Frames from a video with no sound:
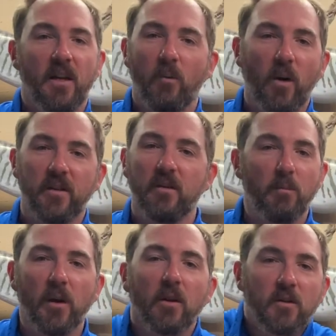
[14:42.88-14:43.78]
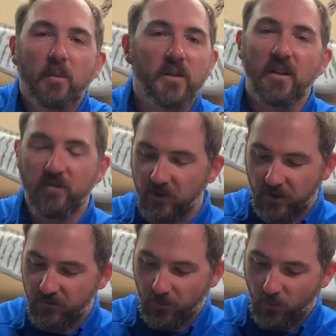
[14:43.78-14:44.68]
It wasn't built specifically
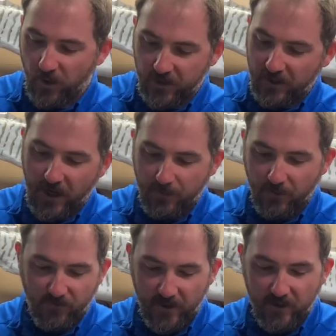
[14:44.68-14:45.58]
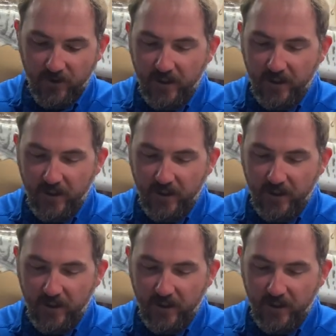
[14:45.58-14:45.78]
for one type of figure.